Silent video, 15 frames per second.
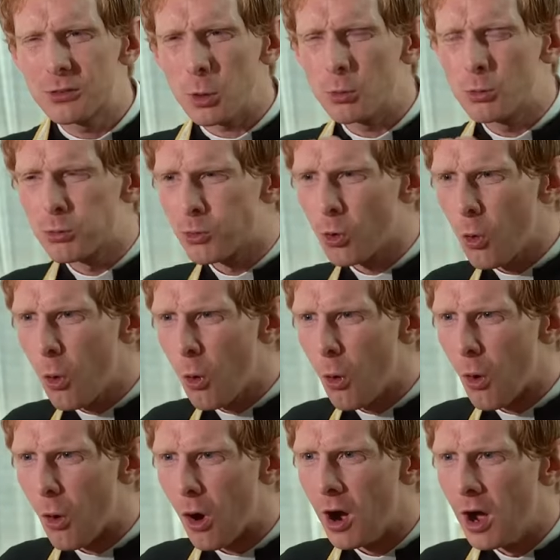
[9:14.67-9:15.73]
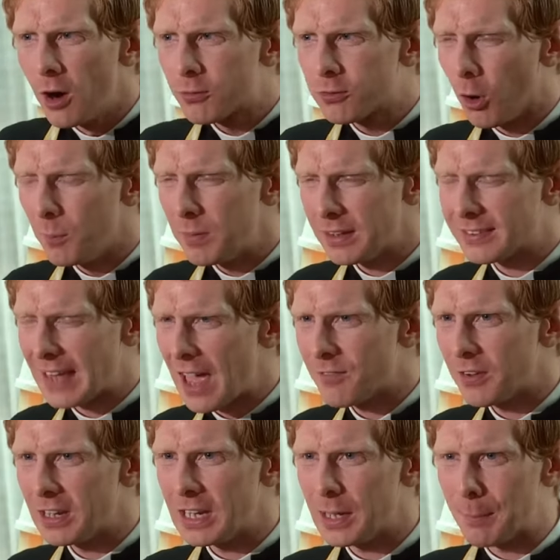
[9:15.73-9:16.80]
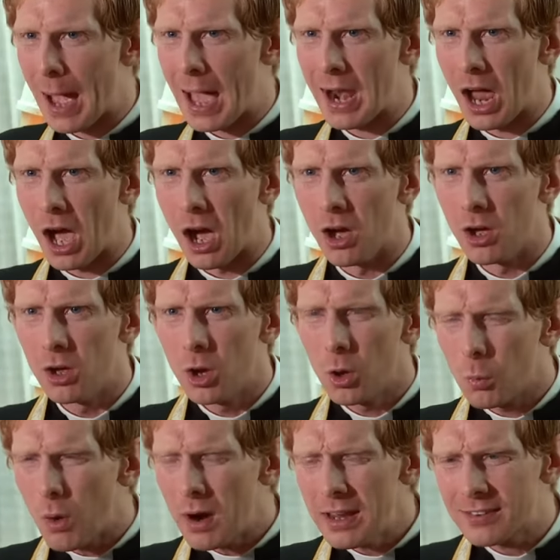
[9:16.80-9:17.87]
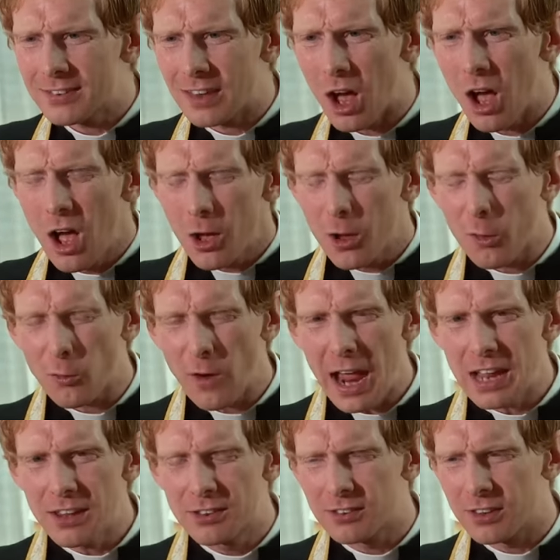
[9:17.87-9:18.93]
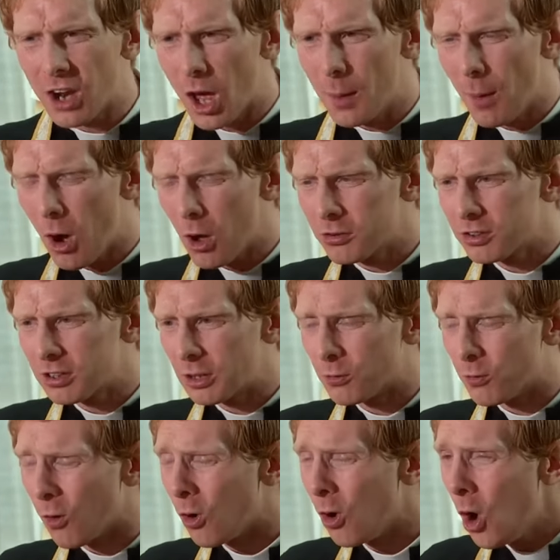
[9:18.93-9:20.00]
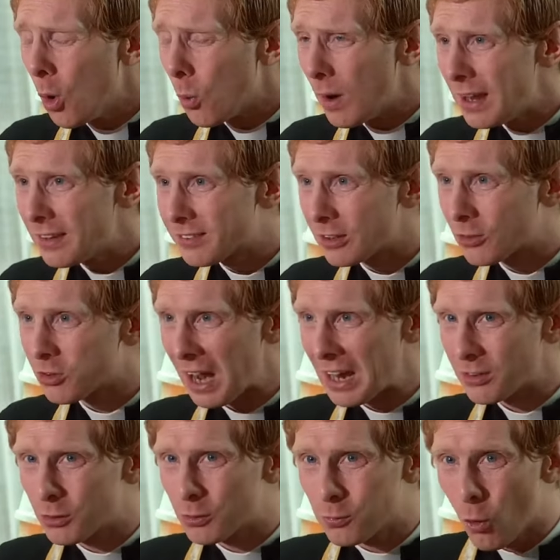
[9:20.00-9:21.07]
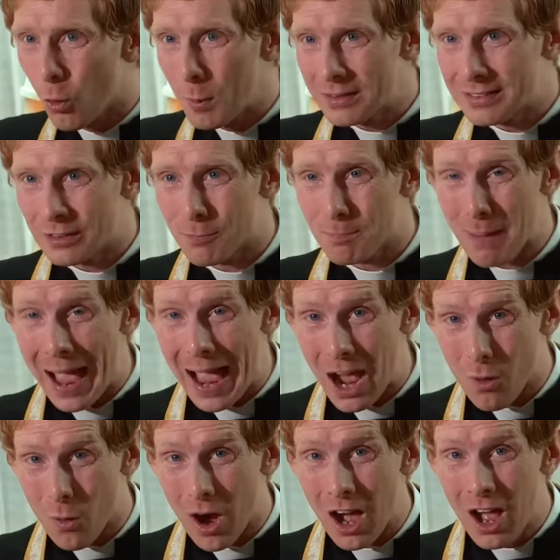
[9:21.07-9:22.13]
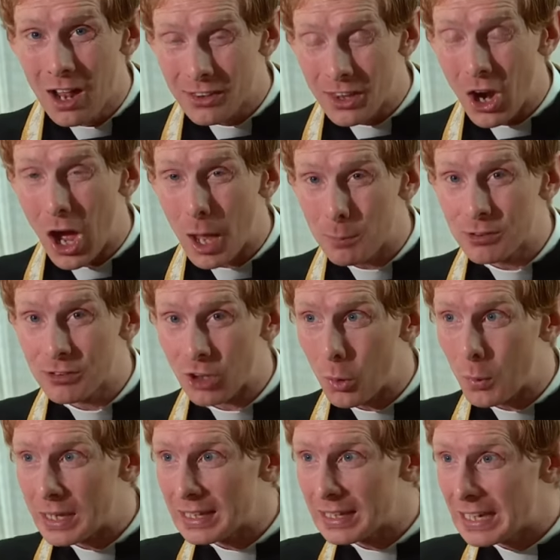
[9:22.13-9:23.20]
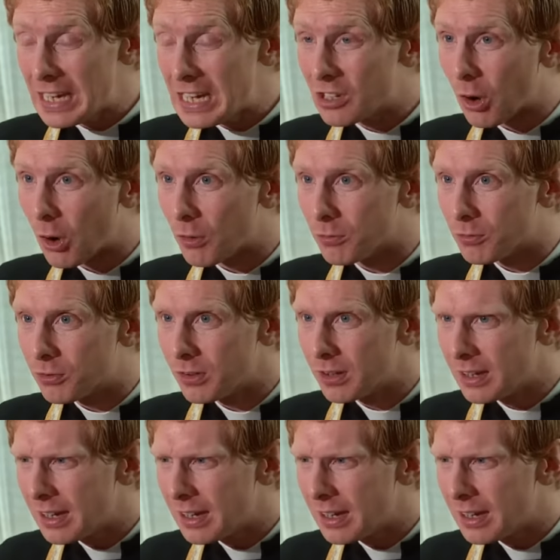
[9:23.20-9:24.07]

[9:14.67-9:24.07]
to draw from this heavenly manna? What is the grace that I'm asking for? What is the transformative power that I'm so in need of?